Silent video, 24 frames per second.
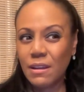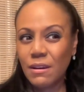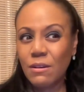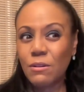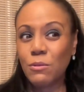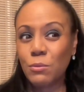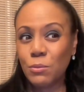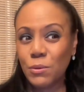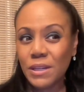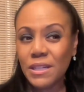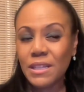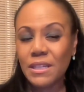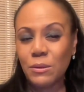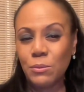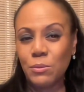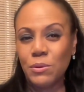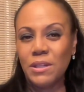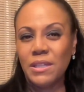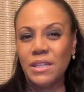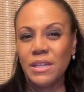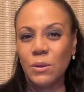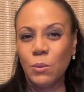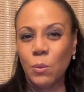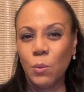really,
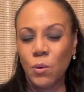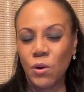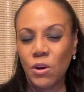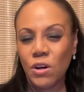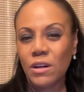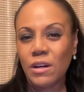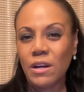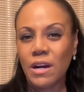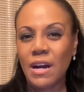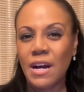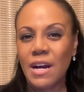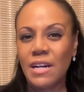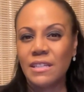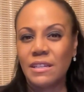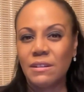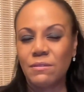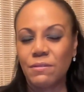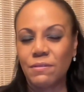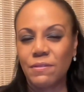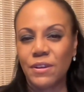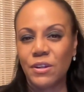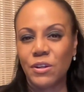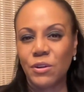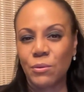really work on and
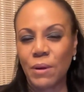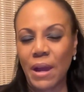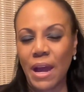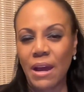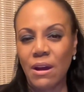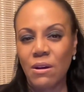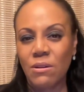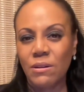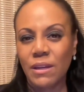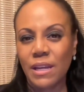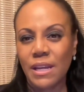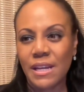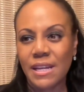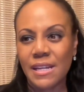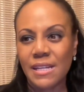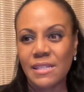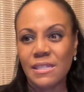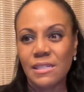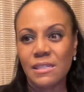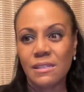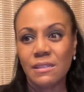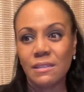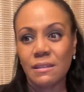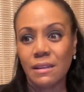figure out
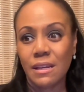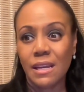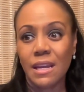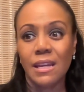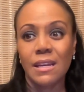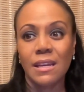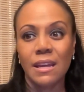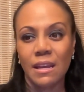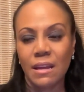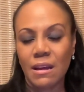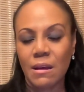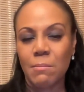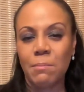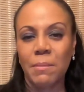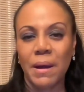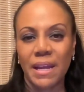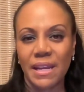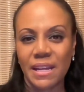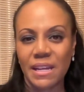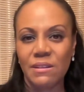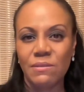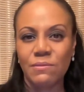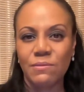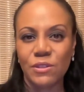is kicking up my
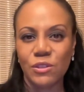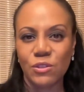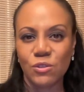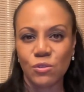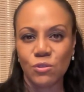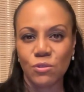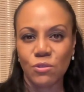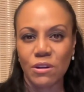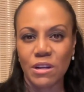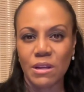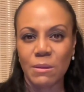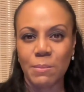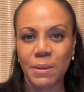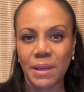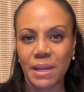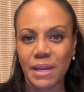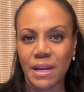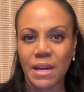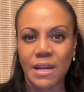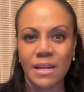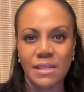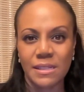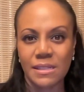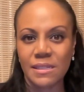inventory,
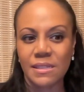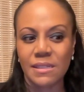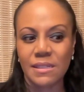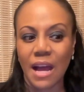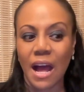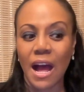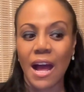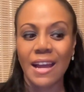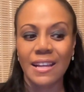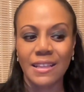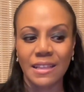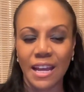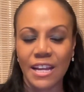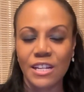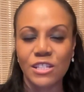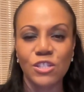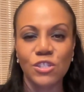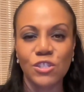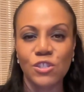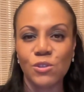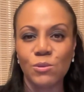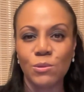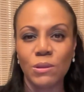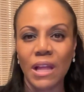because I like
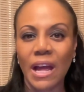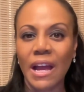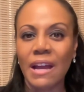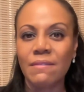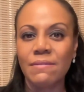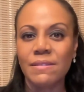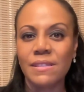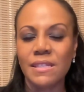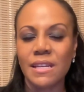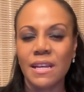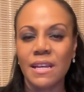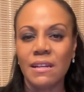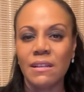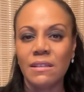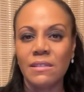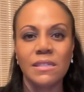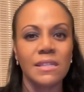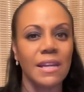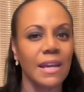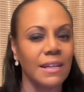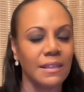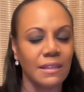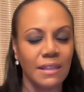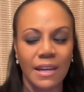to do live sales.
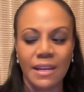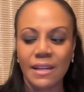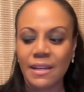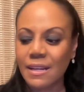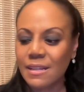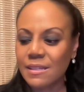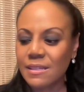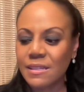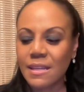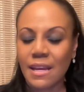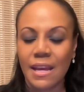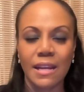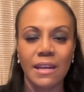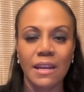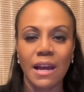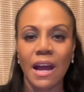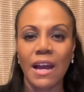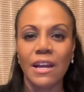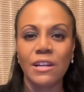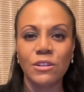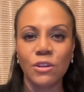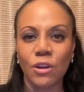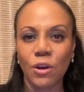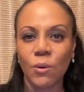And like I said,
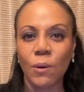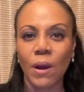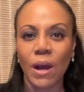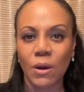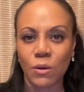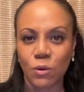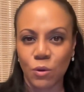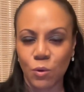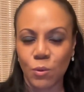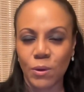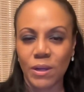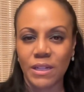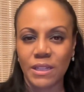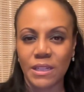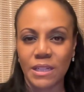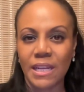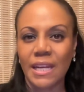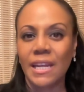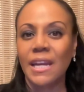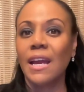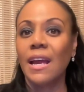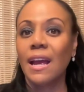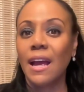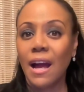I know how
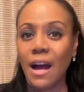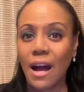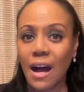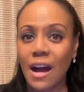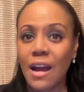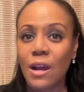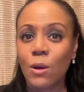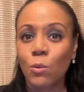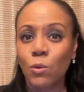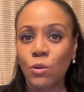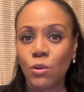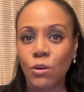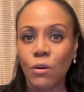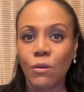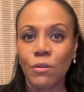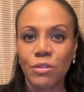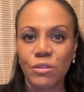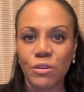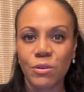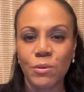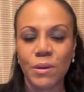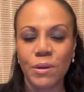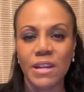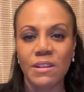quickly I will go
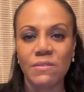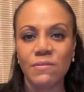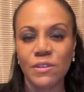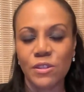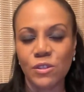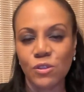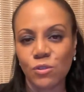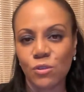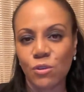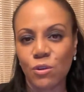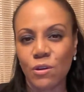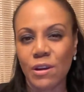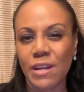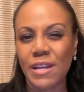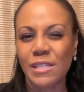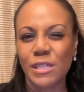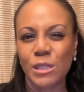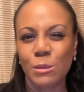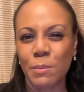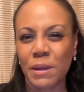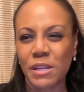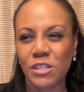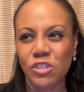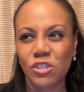through inventory,
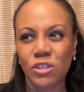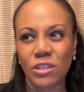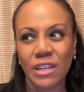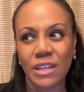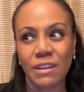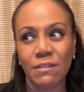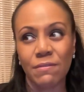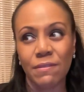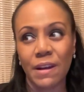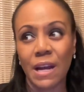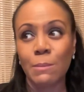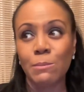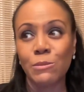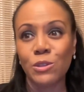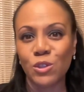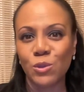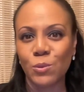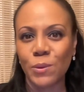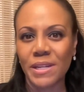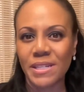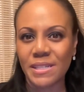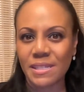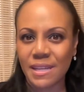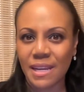especially if I'm
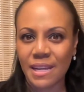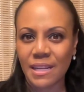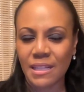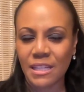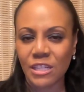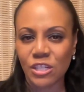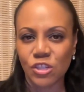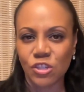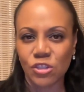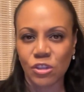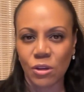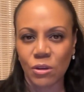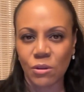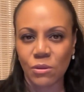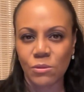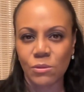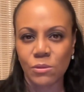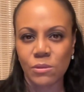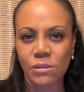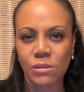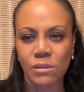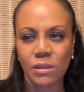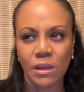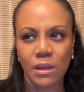doing daily
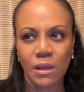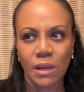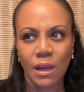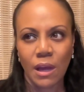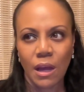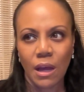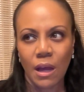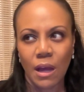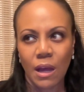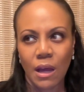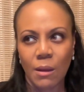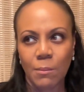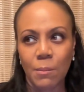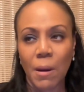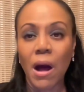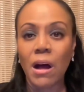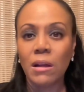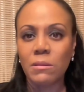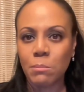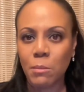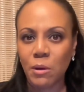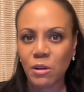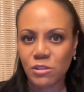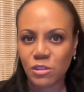shows
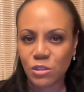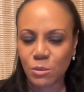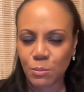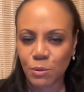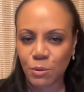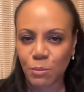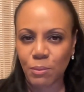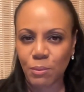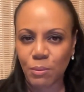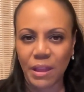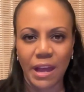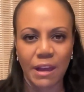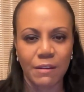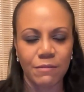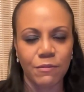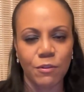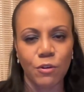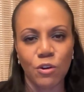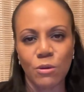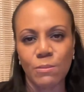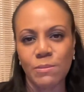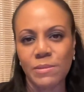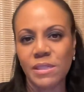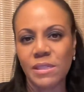on multiple
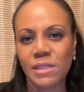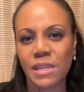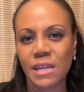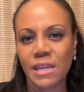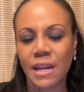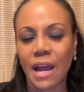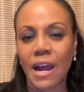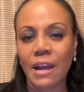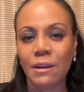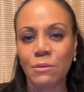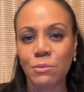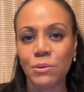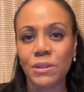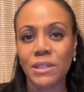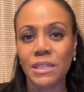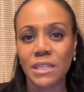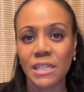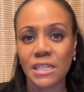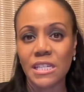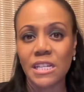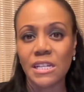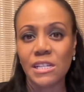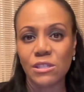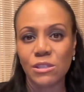platforms. Then I
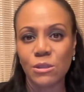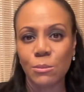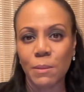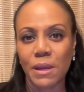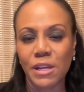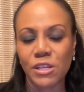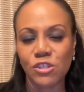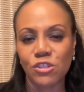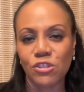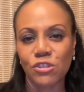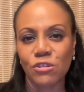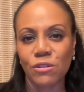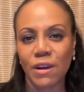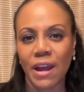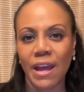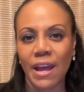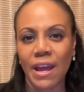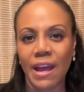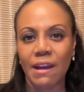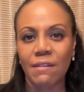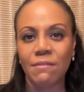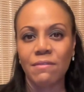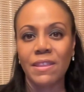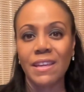really need to make sure I
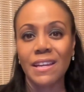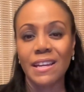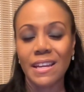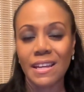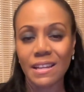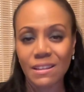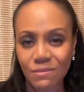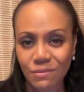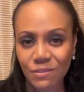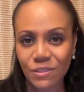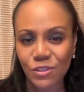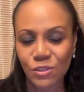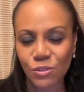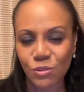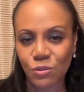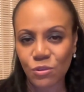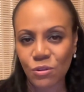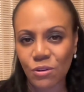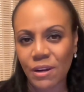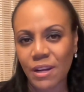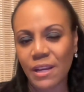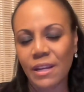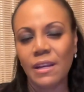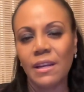have the
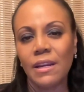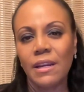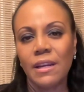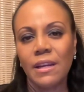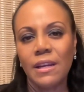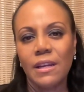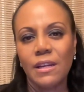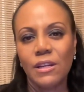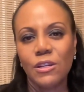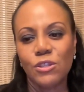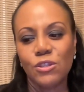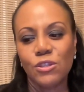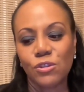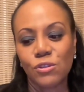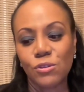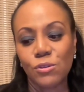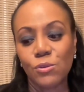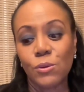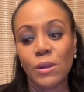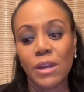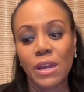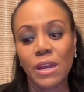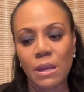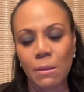inventory
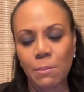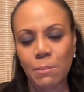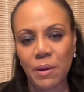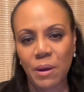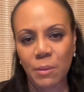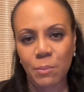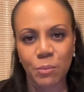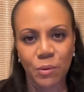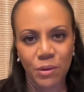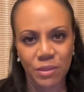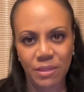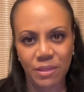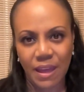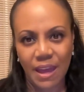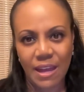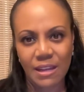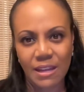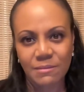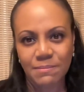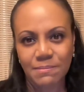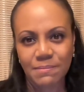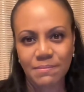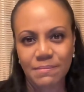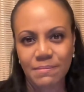to keep up with that.
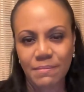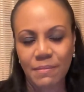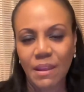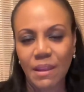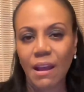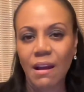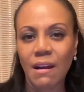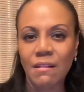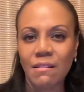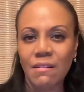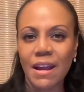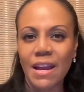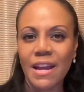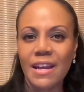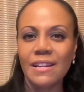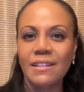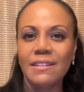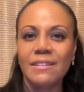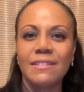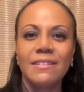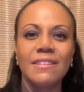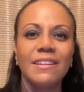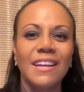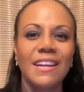All right.
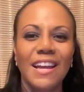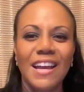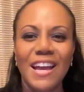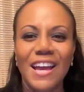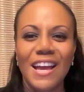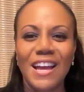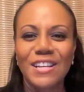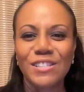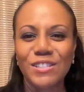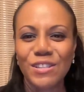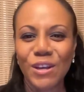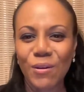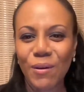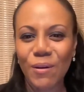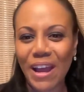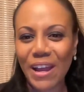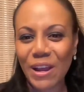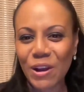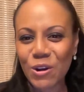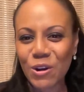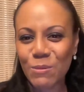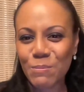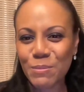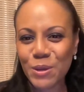So I
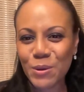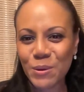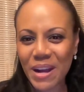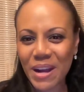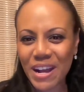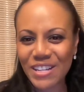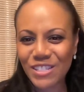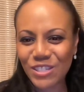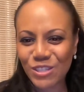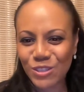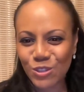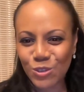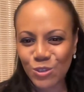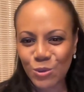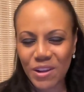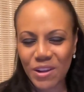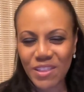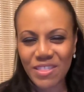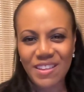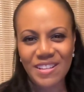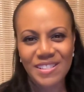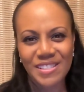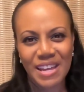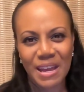hope you guys enjoyed
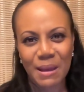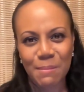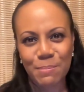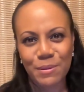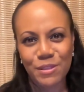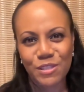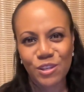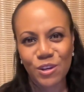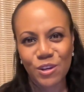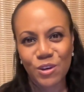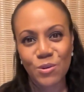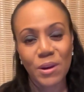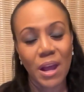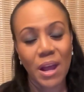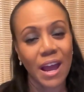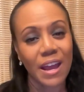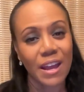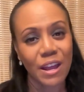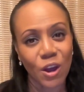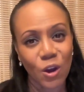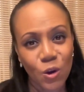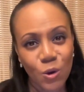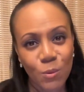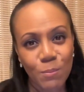this episode. I
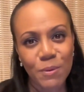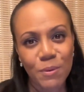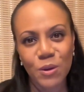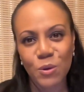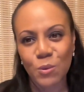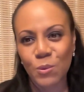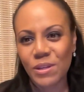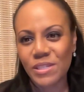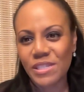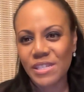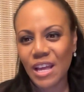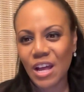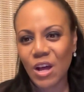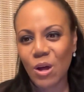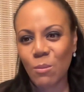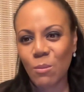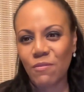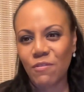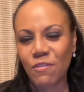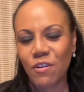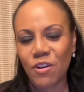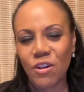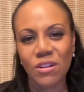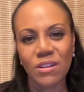hope it was
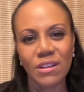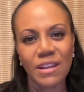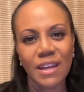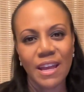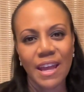helpful.